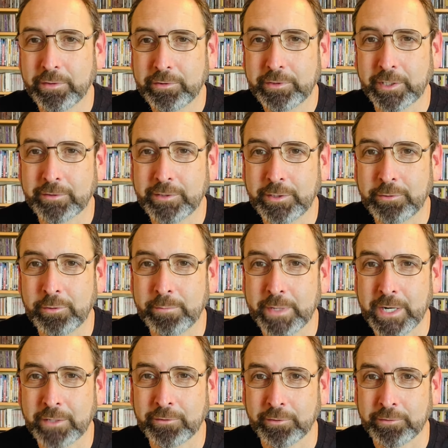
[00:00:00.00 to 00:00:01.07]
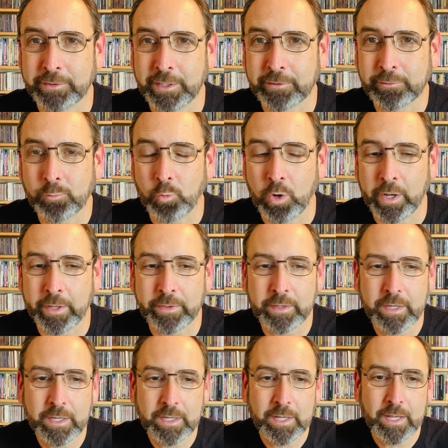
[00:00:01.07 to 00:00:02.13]
62 minutes on disc one,
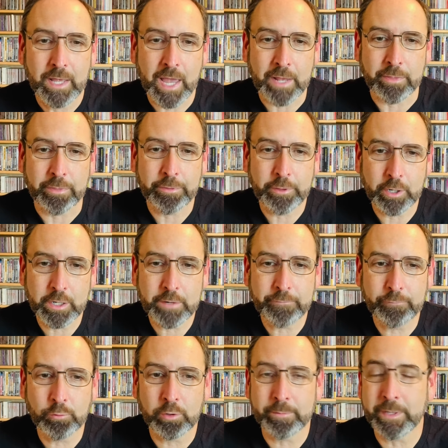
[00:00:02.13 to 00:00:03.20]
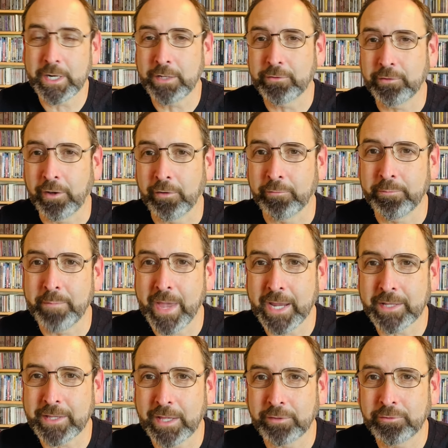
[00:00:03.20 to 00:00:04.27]
and 34 minutes of
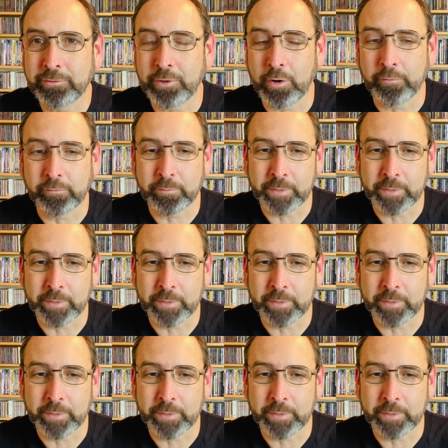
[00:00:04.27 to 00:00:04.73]
Megadeth's show from